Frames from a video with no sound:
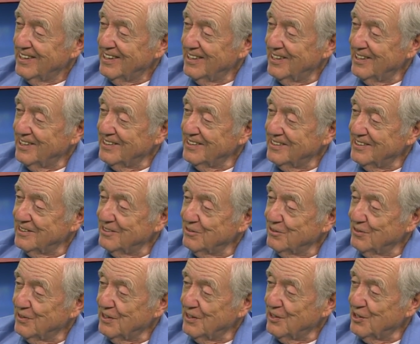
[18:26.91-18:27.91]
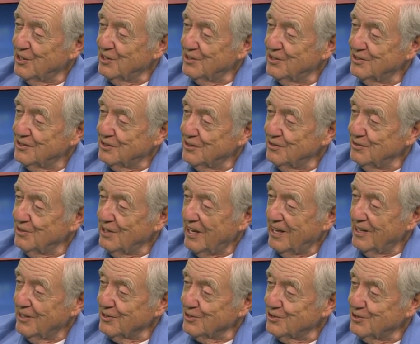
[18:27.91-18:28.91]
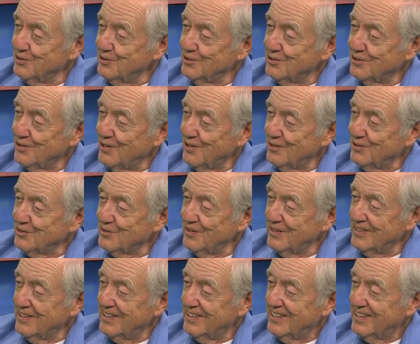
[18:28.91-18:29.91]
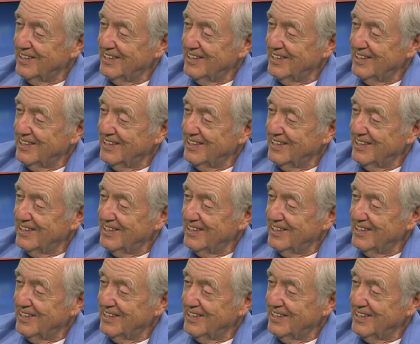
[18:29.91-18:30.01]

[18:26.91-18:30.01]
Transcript: Uh, where the shoot Alex Schuster is in,